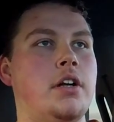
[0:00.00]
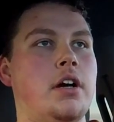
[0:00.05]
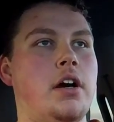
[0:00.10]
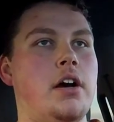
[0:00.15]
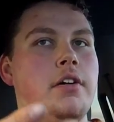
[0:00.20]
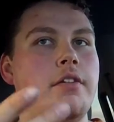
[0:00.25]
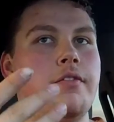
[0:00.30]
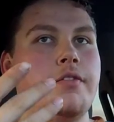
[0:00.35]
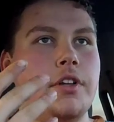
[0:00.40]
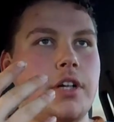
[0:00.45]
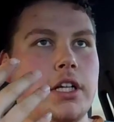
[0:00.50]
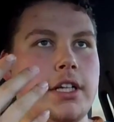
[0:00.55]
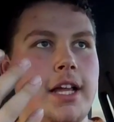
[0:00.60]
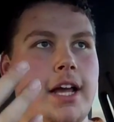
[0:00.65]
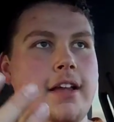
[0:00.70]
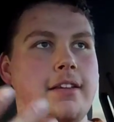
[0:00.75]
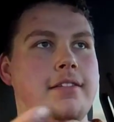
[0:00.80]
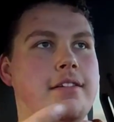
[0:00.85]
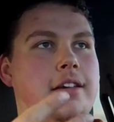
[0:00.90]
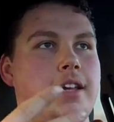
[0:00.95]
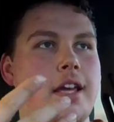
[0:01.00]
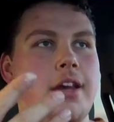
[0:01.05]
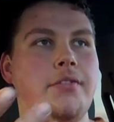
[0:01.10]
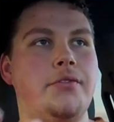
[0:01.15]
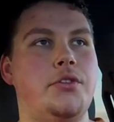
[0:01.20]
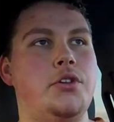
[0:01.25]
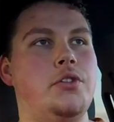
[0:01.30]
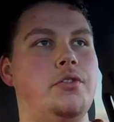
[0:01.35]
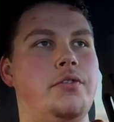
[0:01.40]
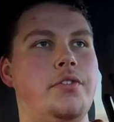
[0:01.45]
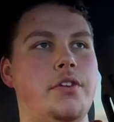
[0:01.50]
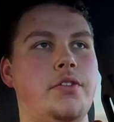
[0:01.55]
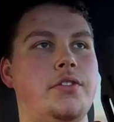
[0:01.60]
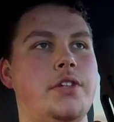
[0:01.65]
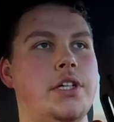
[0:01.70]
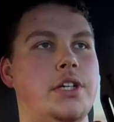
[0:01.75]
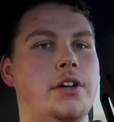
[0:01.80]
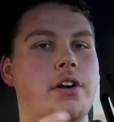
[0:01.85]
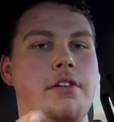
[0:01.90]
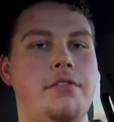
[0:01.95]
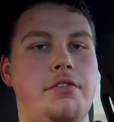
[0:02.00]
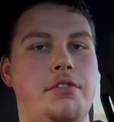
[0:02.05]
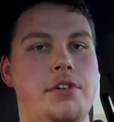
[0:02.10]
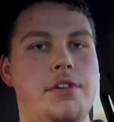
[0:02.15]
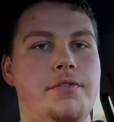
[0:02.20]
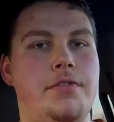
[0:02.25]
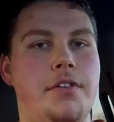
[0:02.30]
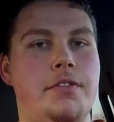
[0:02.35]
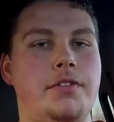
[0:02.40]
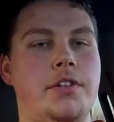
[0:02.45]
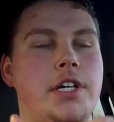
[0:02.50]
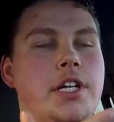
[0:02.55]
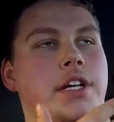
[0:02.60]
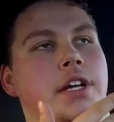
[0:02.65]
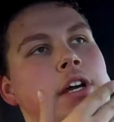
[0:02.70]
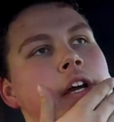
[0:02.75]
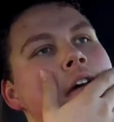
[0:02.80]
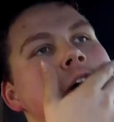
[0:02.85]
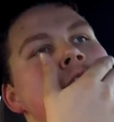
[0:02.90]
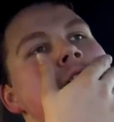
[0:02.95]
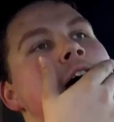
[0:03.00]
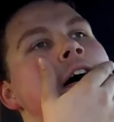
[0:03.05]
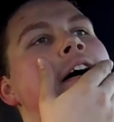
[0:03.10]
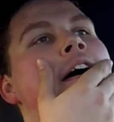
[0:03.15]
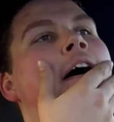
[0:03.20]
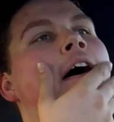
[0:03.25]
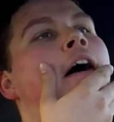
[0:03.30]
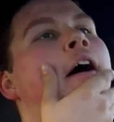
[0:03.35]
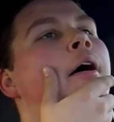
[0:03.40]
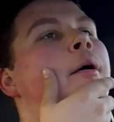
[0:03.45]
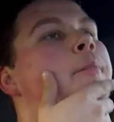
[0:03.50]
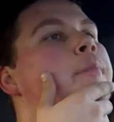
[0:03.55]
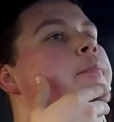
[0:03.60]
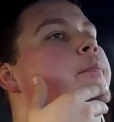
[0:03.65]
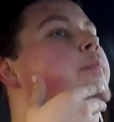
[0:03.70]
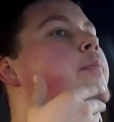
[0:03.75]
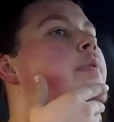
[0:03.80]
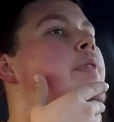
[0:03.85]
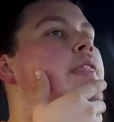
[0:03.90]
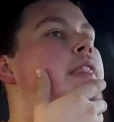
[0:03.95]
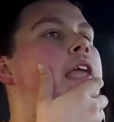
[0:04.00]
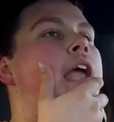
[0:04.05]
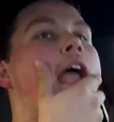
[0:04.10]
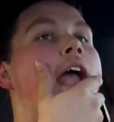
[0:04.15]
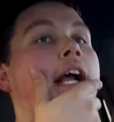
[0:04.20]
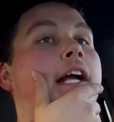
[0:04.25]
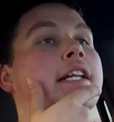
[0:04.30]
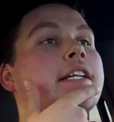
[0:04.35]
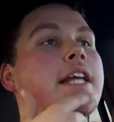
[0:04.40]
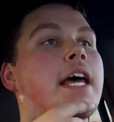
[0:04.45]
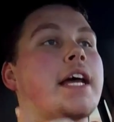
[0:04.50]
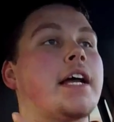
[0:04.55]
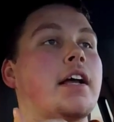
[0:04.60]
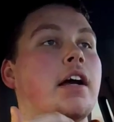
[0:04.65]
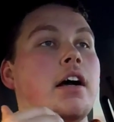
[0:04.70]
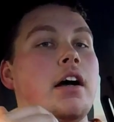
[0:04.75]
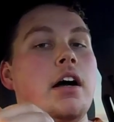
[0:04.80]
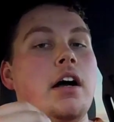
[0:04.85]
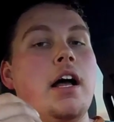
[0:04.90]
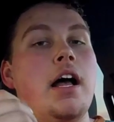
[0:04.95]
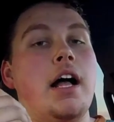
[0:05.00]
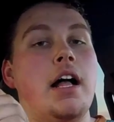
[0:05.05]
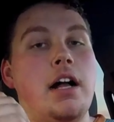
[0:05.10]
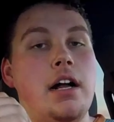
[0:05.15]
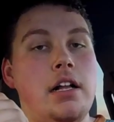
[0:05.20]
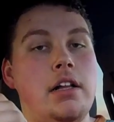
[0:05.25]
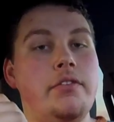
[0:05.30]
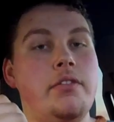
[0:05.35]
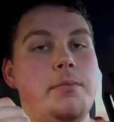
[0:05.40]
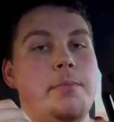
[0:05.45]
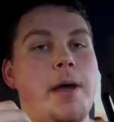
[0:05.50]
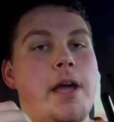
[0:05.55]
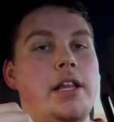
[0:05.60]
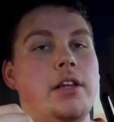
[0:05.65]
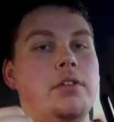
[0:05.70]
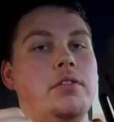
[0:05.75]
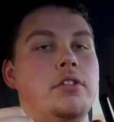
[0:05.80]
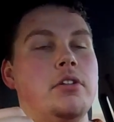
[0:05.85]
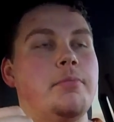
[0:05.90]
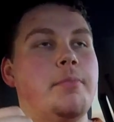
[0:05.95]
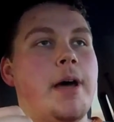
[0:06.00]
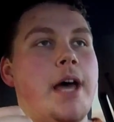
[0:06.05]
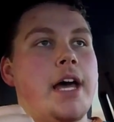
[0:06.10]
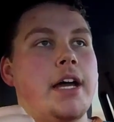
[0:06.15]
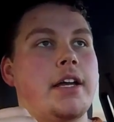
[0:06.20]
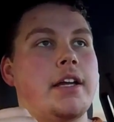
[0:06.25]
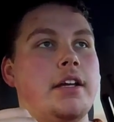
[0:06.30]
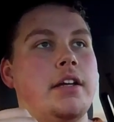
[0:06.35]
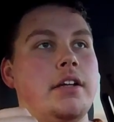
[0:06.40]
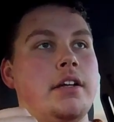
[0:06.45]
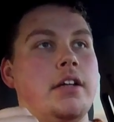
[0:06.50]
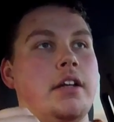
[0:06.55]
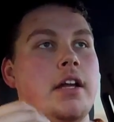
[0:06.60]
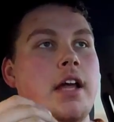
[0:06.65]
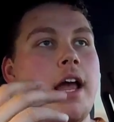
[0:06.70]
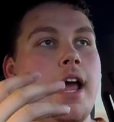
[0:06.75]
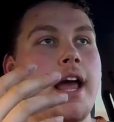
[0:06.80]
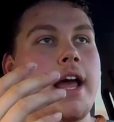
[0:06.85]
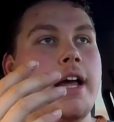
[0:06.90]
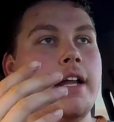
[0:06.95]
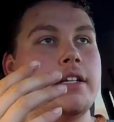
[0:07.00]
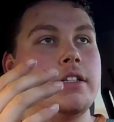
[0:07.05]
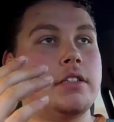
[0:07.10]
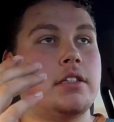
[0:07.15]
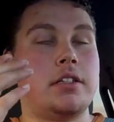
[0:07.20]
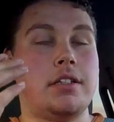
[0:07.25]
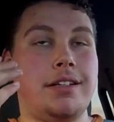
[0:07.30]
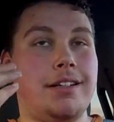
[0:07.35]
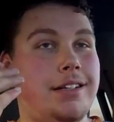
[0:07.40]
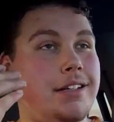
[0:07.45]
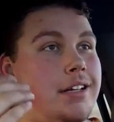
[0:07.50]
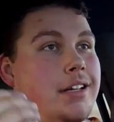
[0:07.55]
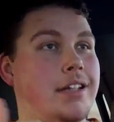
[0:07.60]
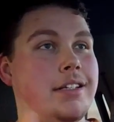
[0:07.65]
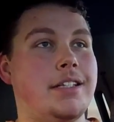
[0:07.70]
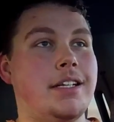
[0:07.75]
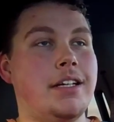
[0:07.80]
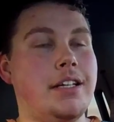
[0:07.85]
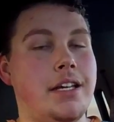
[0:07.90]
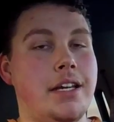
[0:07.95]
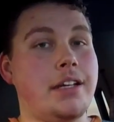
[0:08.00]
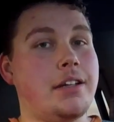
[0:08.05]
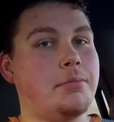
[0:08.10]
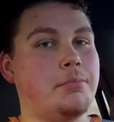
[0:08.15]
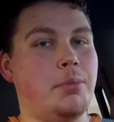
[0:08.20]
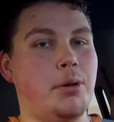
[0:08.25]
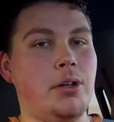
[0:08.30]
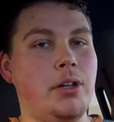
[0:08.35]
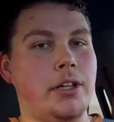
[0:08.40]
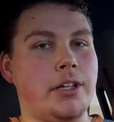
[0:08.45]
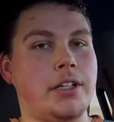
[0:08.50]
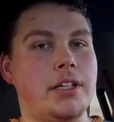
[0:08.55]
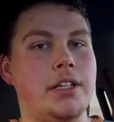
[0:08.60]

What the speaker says: of the classic F-250 or F-350. It can take a hell of a payload in the back, and I tell you, it can pull it.